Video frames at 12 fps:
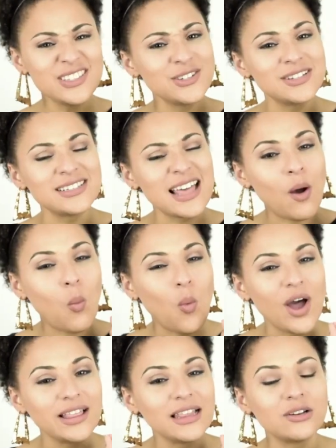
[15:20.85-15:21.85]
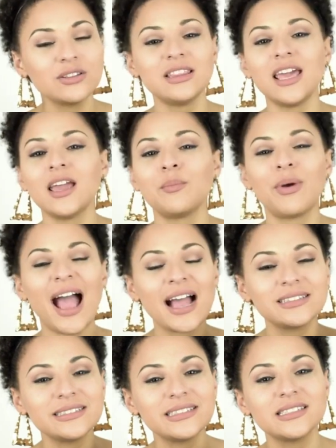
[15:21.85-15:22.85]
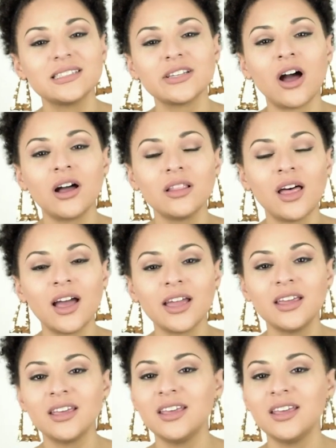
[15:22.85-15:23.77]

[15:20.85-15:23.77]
So just that one little thing, practice the song a lot,